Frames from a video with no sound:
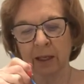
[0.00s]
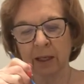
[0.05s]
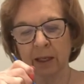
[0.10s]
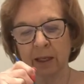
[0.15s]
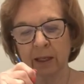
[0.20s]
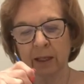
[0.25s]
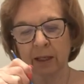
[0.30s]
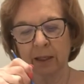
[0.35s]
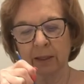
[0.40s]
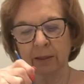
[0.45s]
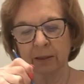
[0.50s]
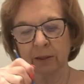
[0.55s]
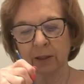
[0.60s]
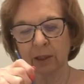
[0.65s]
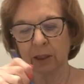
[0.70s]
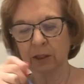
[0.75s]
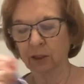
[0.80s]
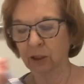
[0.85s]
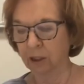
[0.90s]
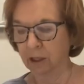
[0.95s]
and
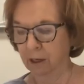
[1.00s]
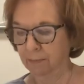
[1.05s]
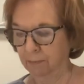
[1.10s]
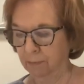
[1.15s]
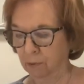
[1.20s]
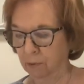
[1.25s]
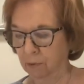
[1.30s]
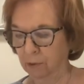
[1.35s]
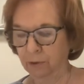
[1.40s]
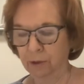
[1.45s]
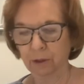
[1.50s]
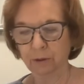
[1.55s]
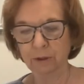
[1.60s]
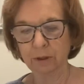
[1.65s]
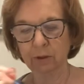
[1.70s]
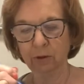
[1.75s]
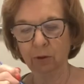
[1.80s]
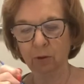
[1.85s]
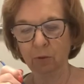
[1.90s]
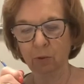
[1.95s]
touching up all those
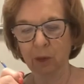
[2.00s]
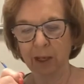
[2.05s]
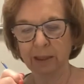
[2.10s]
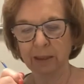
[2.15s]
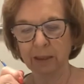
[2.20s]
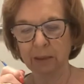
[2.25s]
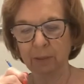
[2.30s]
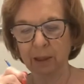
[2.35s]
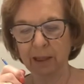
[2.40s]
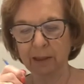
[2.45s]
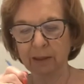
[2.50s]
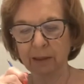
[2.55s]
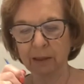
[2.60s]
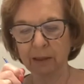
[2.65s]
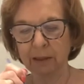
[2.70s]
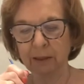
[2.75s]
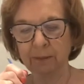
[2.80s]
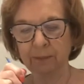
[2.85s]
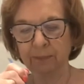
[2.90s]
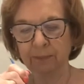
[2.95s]
little white
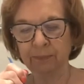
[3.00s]
spots